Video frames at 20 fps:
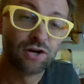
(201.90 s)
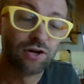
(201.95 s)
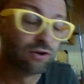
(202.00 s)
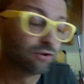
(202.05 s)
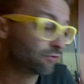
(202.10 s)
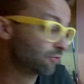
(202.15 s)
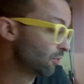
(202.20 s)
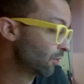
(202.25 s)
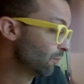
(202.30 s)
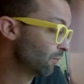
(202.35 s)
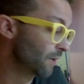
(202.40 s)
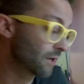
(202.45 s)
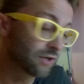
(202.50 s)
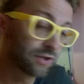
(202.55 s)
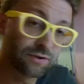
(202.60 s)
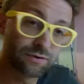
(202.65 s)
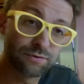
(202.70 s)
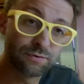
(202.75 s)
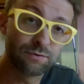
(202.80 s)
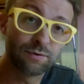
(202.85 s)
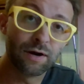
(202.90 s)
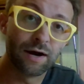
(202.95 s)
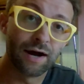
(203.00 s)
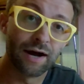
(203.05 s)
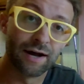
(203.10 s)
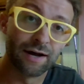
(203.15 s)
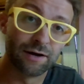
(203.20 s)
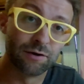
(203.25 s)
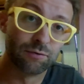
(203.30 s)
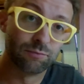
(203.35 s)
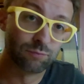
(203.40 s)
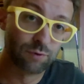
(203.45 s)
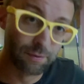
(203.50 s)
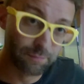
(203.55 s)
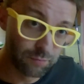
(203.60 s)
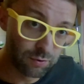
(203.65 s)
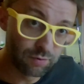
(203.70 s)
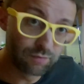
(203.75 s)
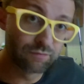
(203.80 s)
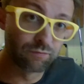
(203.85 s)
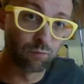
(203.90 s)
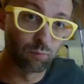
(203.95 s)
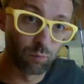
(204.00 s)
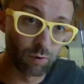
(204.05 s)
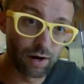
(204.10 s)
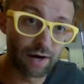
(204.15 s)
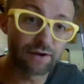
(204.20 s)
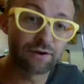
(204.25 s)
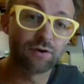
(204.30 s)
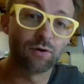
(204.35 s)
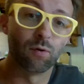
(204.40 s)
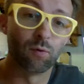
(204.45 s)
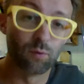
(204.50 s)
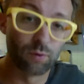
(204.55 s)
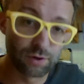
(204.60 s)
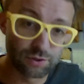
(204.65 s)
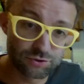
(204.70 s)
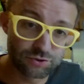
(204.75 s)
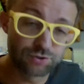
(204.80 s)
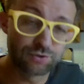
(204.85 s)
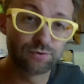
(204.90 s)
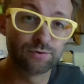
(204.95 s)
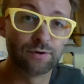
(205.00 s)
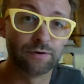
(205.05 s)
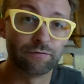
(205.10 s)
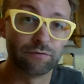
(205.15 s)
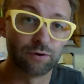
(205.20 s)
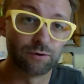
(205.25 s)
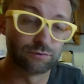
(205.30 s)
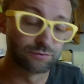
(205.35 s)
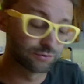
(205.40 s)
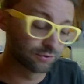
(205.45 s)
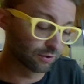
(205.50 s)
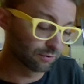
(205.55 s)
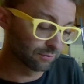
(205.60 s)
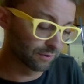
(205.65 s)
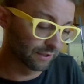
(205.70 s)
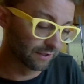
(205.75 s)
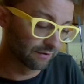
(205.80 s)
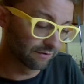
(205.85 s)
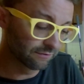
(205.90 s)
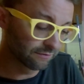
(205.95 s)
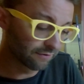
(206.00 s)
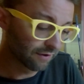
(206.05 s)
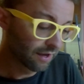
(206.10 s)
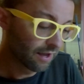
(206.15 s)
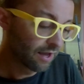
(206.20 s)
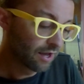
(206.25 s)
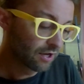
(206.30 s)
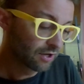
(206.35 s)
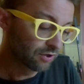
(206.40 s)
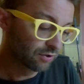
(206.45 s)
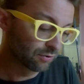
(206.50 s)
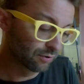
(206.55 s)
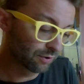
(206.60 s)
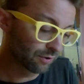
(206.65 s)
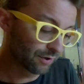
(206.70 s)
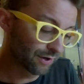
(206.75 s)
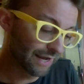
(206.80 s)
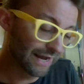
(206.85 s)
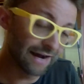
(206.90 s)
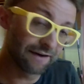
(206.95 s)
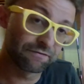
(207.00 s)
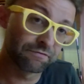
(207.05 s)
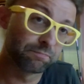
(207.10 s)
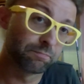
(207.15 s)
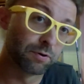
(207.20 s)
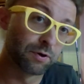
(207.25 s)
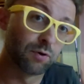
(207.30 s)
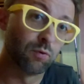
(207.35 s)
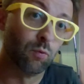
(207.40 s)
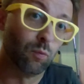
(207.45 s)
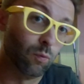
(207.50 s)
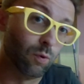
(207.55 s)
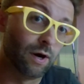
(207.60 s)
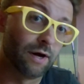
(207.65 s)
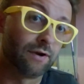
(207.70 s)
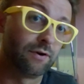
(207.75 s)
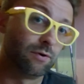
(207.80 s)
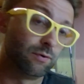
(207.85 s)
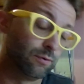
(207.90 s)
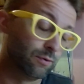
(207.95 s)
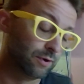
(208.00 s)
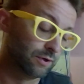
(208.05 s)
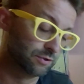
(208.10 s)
So when you remove 1 or 2 of those tokens, you're going to have to put 1 or